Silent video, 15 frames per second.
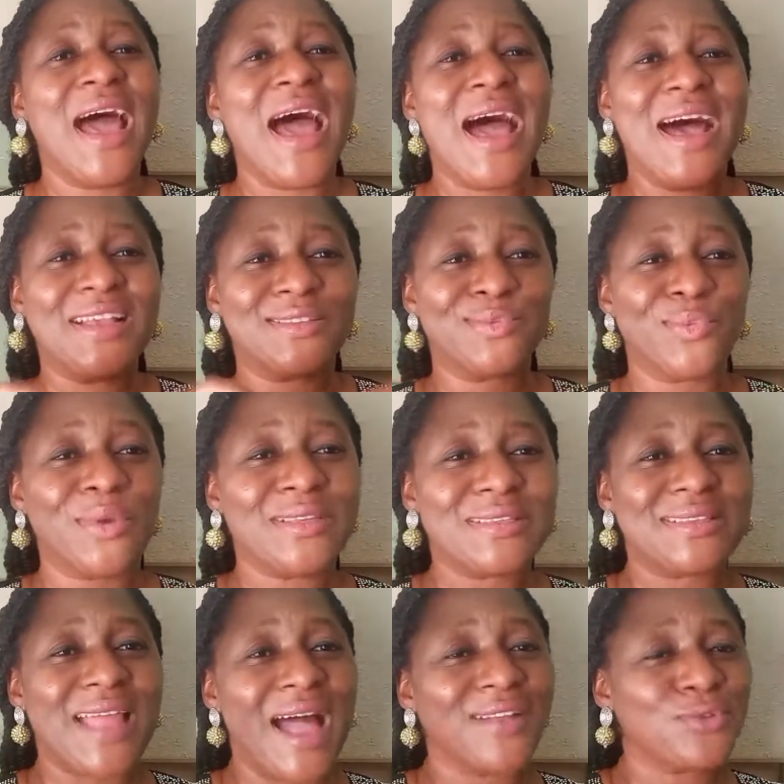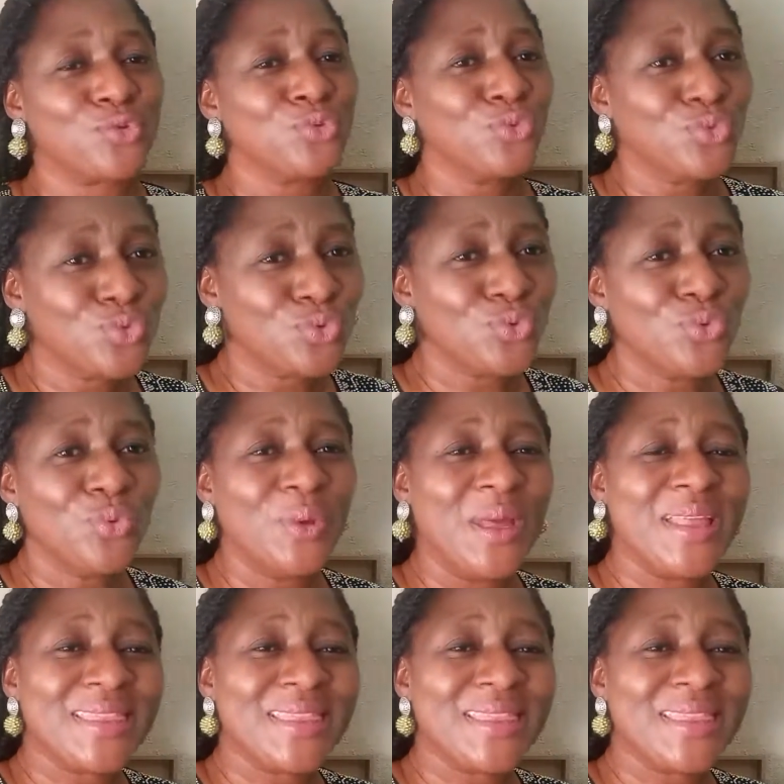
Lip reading: as we start to do